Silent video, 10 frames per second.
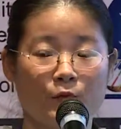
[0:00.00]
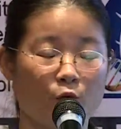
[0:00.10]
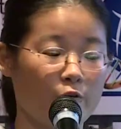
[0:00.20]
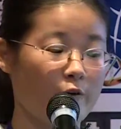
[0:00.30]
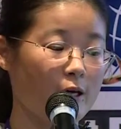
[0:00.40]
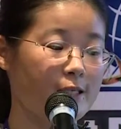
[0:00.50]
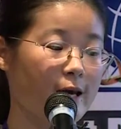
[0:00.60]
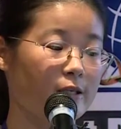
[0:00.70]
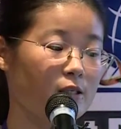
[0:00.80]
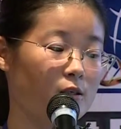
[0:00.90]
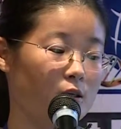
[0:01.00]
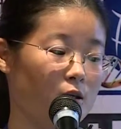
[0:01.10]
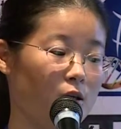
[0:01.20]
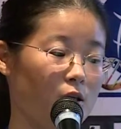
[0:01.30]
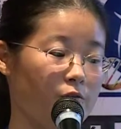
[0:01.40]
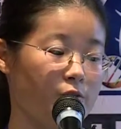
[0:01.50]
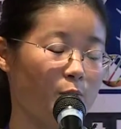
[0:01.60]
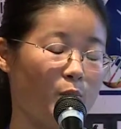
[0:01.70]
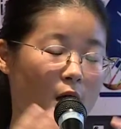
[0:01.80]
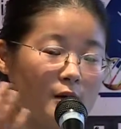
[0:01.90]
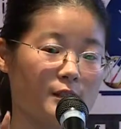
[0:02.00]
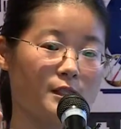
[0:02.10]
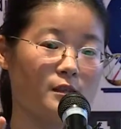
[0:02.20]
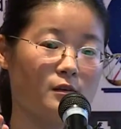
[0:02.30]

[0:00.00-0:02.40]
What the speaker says: we found that if the plant